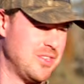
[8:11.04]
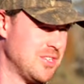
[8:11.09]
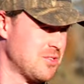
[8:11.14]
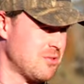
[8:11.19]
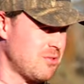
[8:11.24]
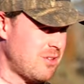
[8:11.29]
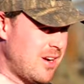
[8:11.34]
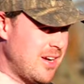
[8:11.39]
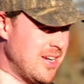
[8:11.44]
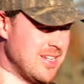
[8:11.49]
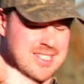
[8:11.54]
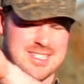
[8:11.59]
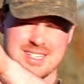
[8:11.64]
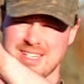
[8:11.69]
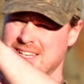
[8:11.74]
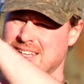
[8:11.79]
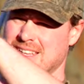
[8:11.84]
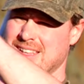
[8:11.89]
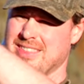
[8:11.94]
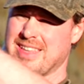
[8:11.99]
this rise,
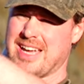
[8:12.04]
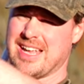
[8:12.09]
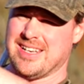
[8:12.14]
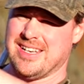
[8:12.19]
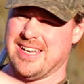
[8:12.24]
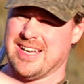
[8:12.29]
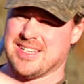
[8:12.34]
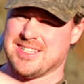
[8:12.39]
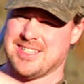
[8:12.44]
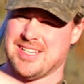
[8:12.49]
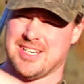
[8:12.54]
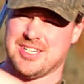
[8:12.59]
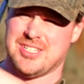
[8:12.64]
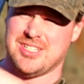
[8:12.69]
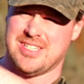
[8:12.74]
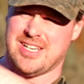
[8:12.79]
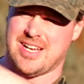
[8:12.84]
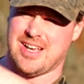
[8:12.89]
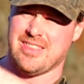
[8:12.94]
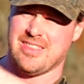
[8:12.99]
that next
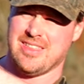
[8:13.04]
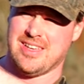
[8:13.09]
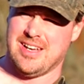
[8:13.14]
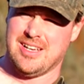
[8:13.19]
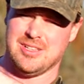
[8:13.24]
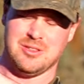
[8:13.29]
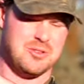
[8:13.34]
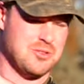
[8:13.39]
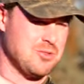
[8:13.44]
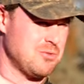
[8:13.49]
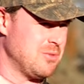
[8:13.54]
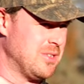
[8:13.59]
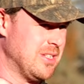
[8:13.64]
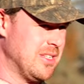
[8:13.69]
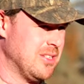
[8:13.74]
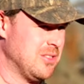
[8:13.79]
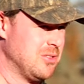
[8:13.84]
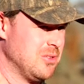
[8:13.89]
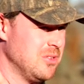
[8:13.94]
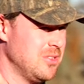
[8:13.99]
section down there looks
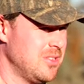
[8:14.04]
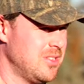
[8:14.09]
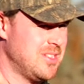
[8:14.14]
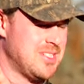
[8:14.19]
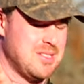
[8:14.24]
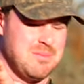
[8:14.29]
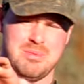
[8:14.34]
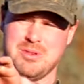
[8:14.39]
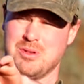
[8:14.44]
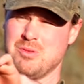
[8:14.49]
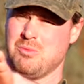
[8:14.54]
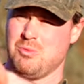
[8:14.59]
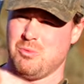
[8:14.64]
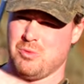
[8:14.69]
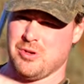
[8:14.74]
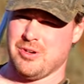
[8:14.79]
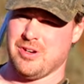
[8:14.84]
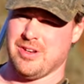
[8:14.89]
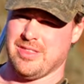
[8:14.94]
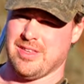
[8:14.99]
really good. There's a bit of
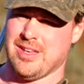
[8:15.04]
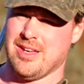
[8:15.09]
water in